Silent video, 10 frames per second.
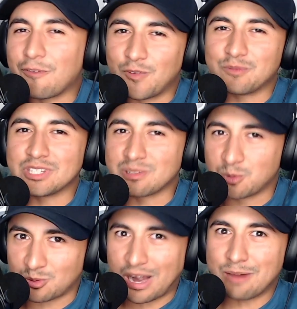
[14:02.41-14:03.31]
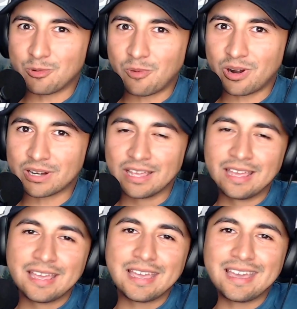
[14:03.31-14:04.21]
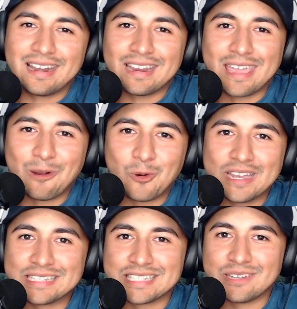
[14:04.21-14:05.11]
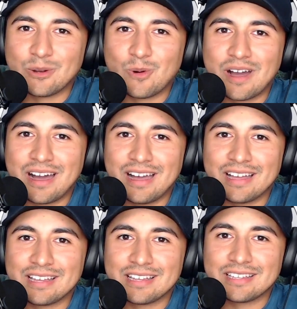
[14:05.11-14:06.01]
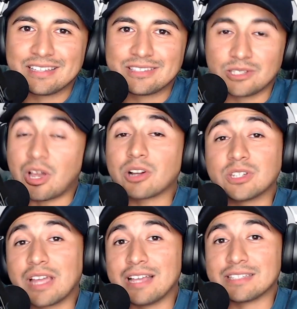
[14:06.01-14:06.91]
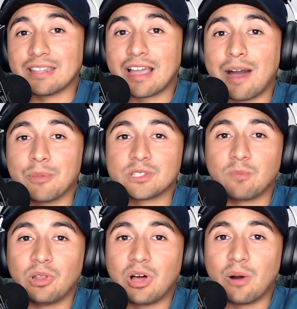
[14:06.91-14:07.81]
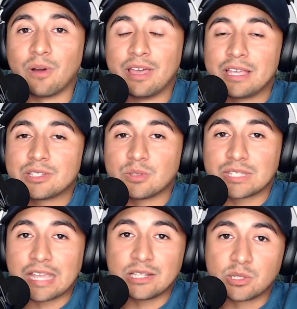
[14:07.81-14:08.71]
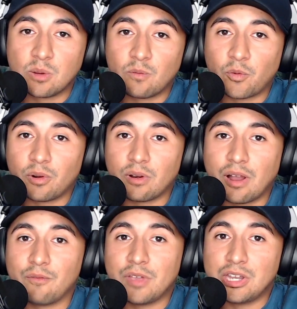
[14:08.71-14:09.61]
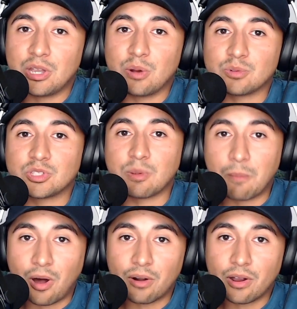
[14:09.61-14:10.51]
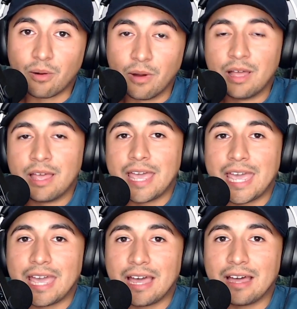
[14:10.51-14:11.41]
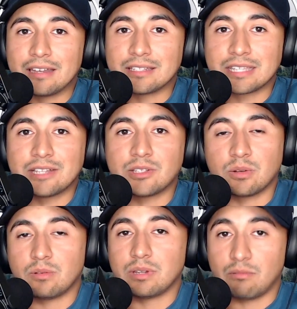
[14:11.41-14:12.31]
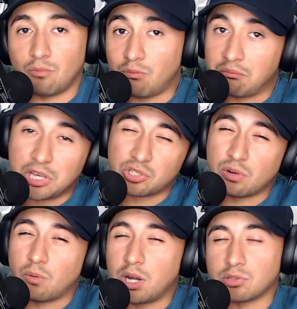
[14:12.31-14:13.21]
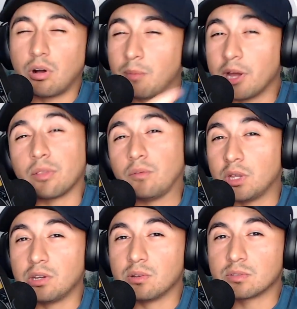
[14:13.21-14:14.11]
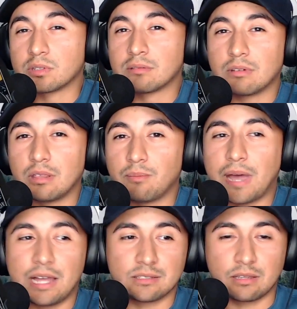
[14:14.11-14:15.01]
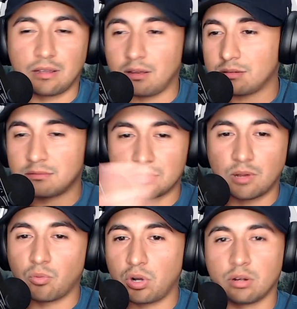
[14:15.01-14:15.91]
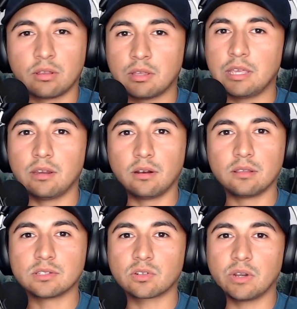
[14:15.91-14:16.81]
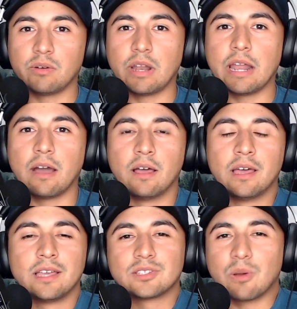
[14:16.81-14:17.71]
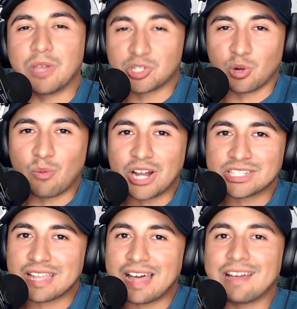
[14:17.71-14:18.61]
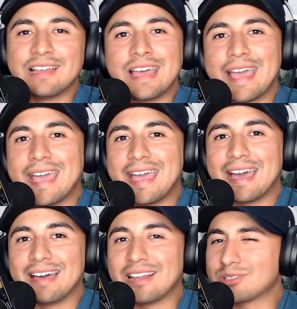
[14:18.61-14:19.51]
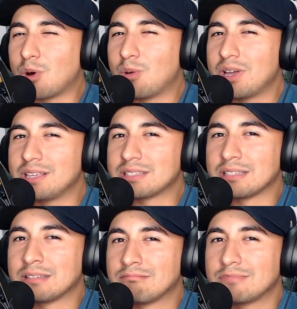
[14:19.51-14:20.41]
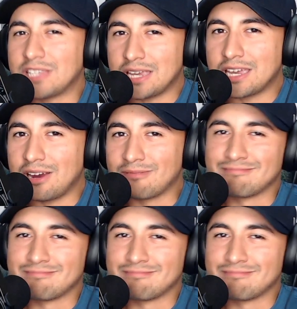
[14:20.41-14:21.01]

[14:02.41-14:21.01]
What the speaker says: 50 subscriber mark, and I can't wait to talk to you guys in the comments below. So stay tuned for a video tomorrow, and stay tuned and make sure to watch all my other videos in the past somewhere here on the screen right now. So make sure to watch that, and as always, take care.